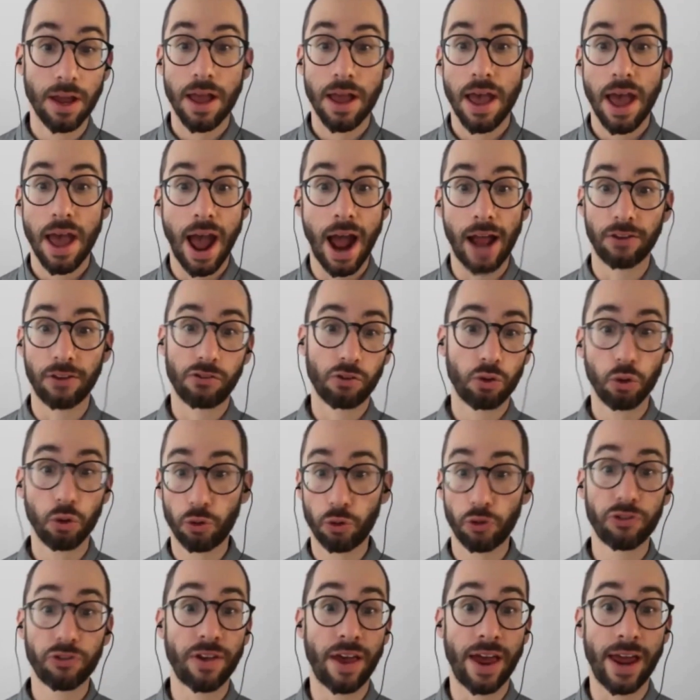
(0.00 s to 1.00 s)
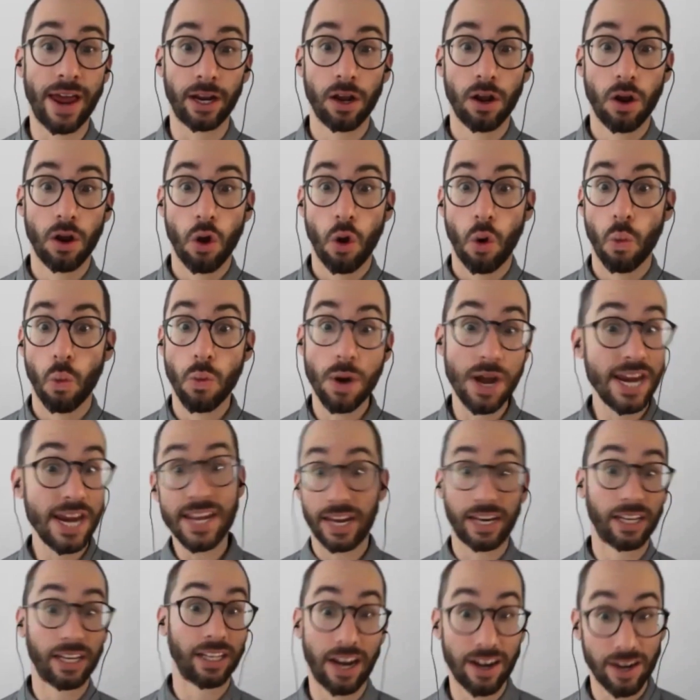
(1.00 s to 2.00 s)
and schools are saying, we didn't get a
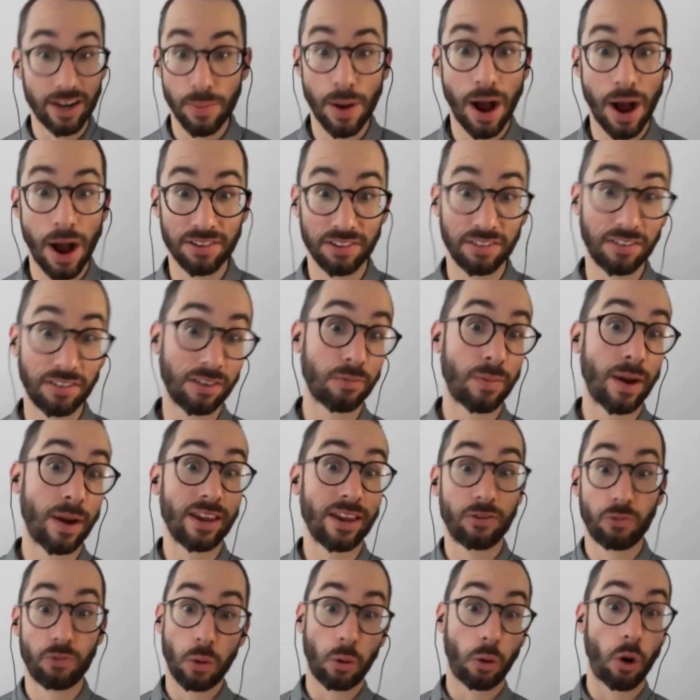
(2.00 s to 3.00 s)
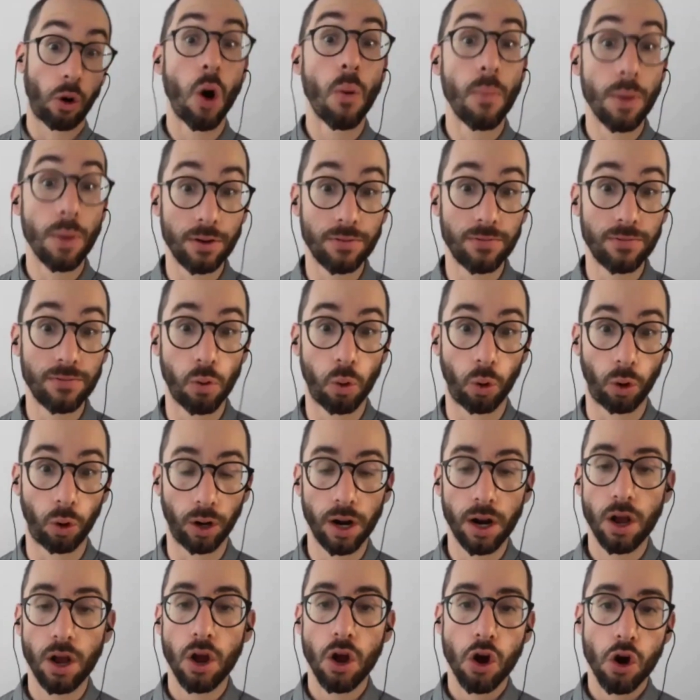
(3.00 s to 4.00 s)
lot of deposits, as many as we were hoping for,
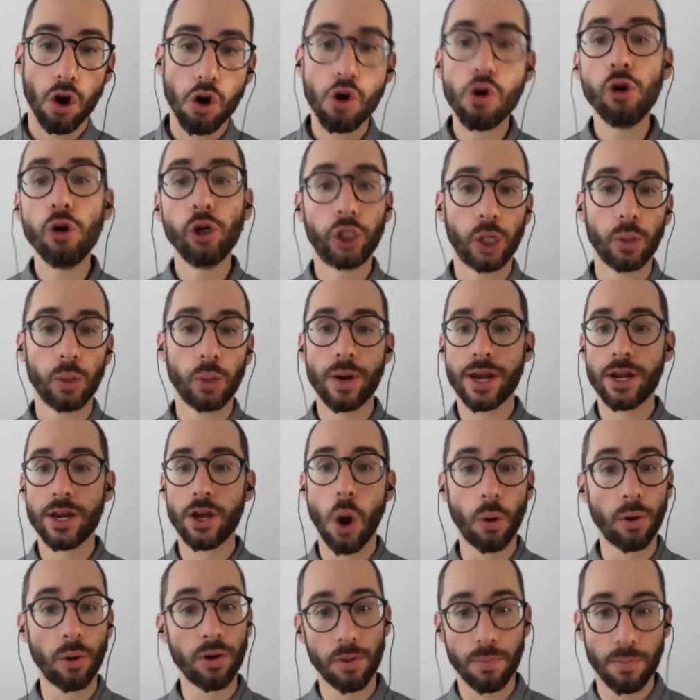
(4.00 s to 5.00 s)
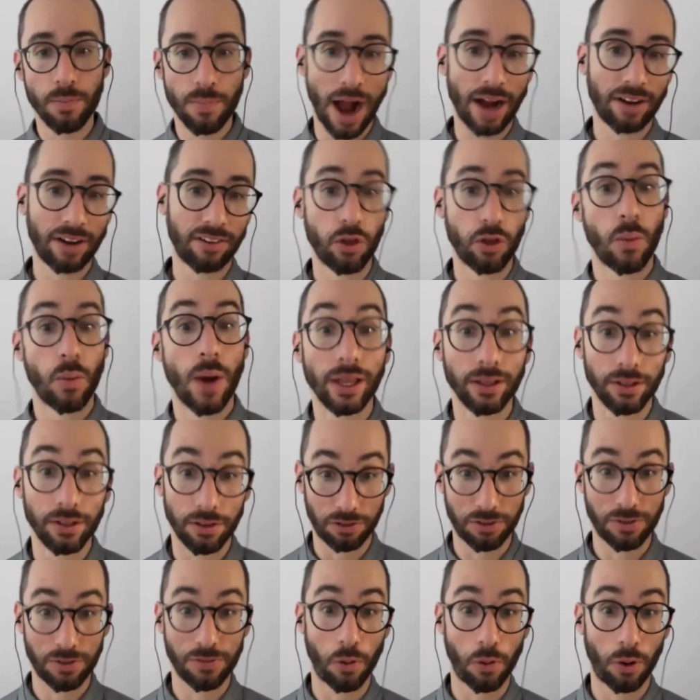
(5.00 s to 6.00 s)
who should we go back to the wait list
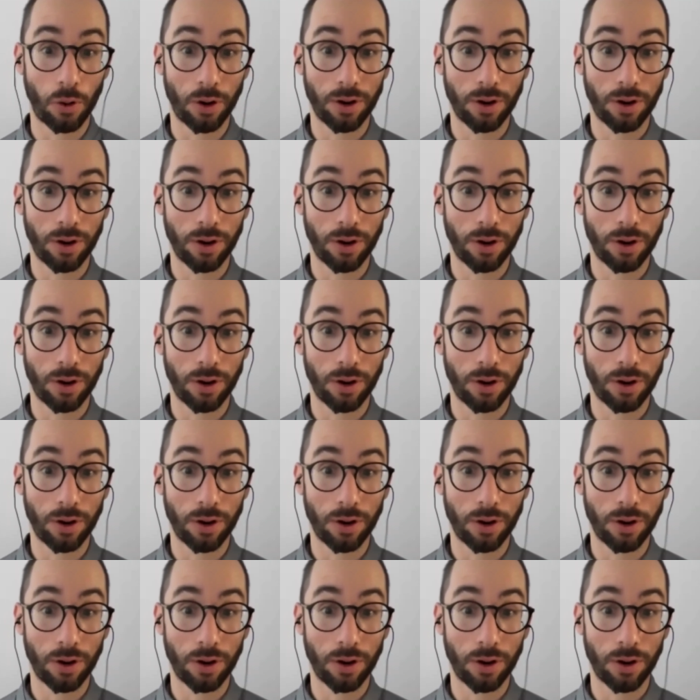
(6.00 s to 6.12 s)
for?